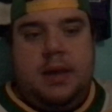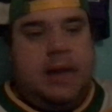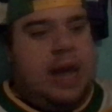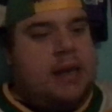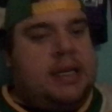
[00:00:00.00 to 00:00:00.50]

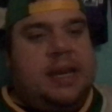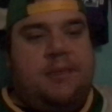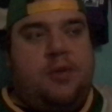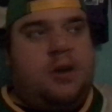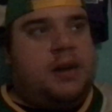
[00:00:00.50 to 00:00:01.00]
gotta
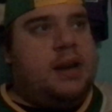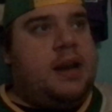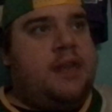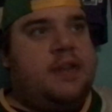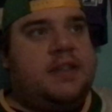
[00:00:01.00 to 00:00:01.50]
keep working
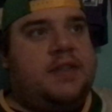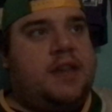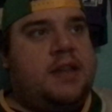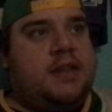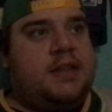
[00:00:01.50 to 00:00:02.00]
on this,
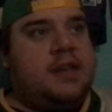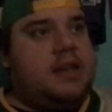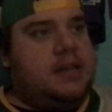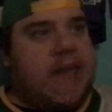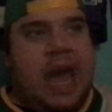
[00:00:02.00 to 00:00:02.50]
fellas.
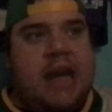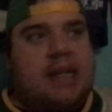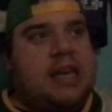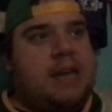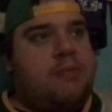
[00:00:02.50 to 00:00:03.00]

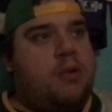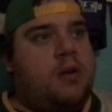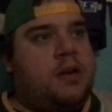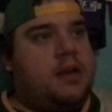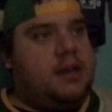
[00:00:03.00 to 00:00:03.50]
Gotta keep
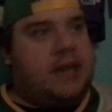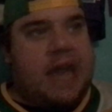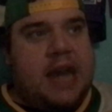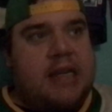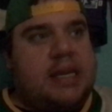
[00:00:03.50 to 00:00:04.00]
working,
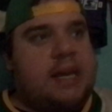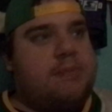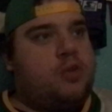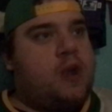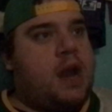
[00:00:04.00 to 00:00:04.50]
gotta
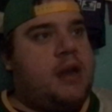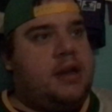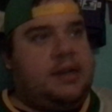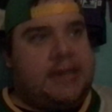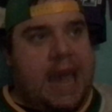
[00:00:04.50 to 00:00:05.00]
keep
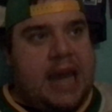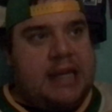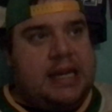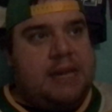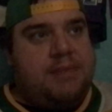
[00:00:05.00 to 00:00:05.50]
grinding,
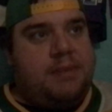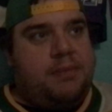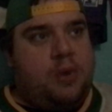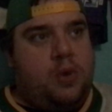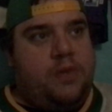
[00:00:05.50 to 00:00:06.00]
gotta keep
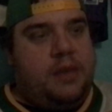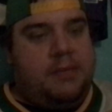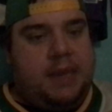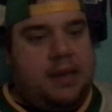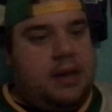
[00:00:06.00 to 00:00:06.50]

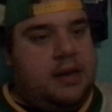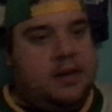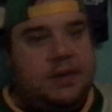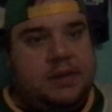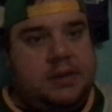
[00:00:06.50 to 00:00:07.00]
improving,
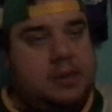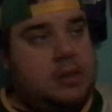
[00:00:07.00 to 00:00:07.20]
because